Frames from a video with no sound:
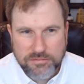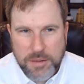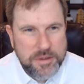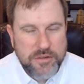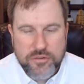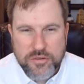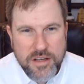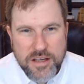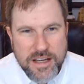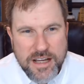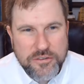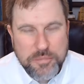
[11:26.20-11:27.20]
I mean,
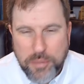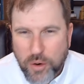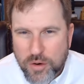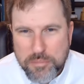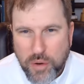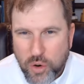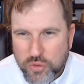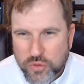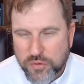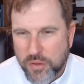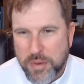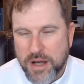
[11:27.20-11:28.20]
it's part and parcel
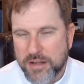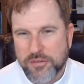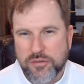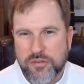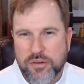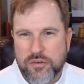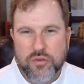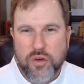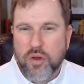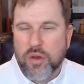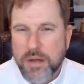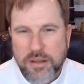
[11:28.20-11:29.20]
for the Bidens. This is
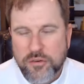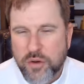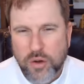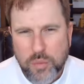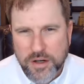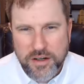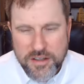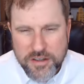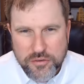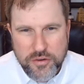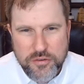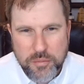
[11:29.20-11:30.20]
all what it
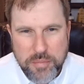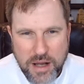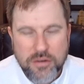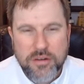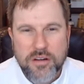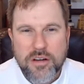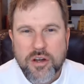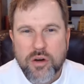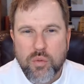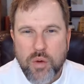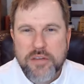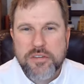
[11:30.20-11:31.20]
is. It's about
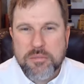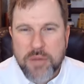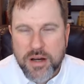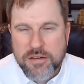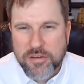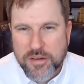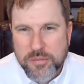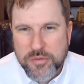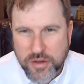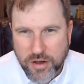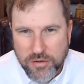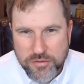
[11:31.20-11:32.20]
raising money for
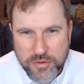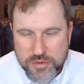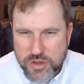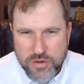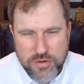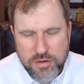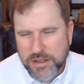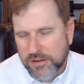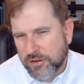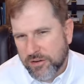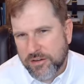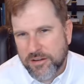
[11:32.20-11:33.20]
themselves. I'm sure, I mean,
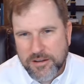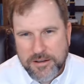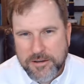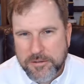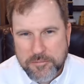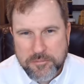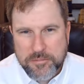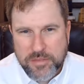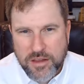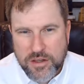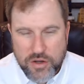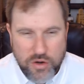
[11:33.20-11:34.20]
look,
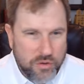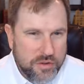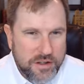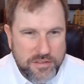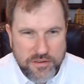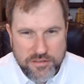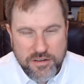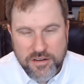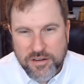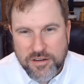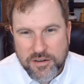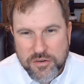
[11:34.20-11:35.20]
you don't think that
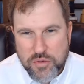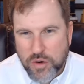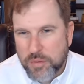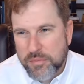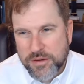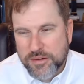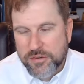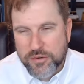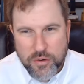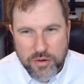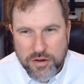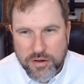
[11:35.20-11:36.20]
Trump didn't
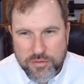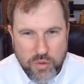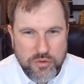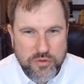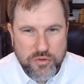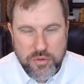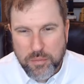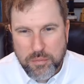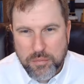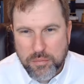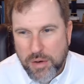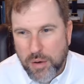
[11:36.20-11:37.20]
do it. Of course,
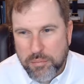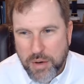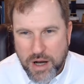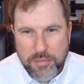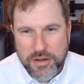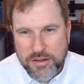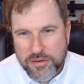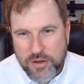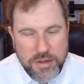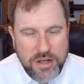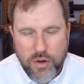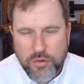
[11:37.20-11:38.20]
Obama didn't do it. I
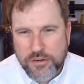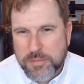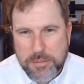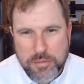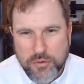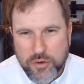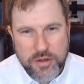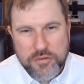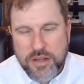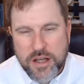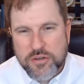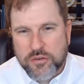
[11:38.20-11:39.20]
mean, all these people do it. It's
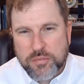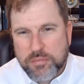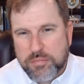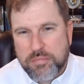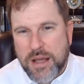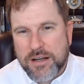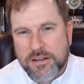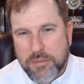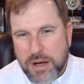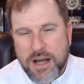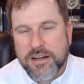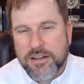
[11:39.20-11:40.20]
not just pegged to
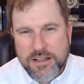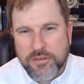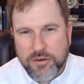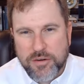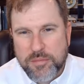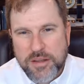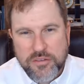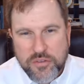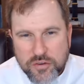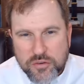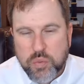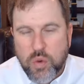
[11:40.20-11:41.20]
Biden either. I mean, this
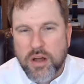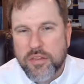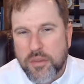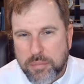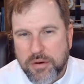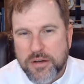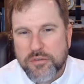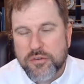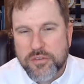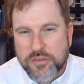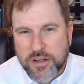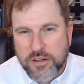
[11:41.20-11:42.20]
is what the
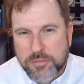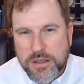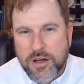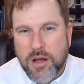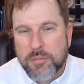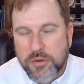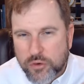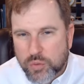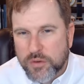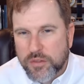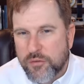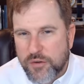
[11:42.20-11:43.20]
presidency has become. This is
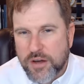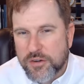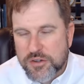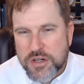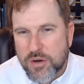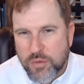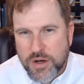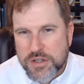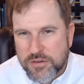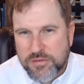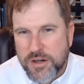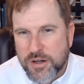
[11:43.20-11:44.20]
what the founding
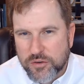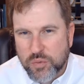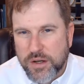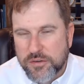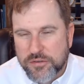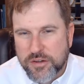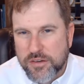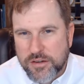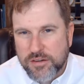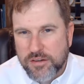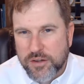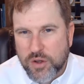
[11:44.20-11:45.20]
generation feared. It's what I said
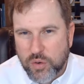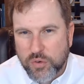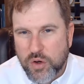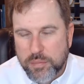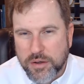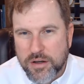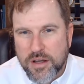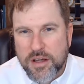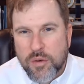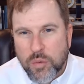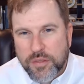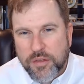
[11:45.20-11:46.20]
in the cold open.
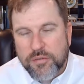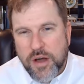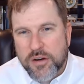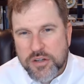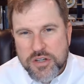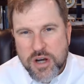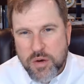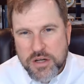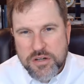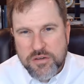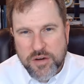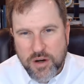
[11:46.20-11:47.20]
What the founding
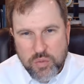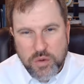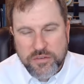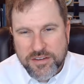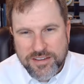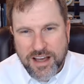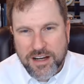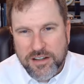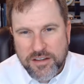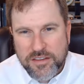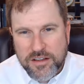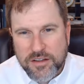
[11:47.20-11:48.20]
generation feared was
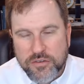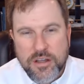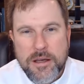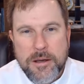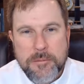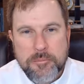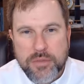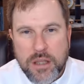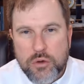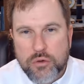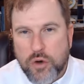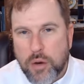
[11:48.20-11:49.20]
exactly this.
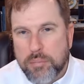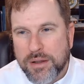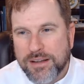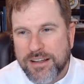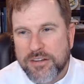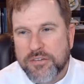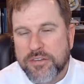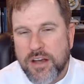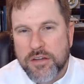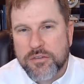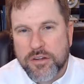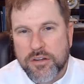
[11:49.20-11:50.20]
You start
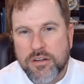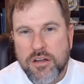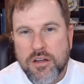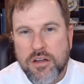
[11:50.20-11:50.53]
politicizing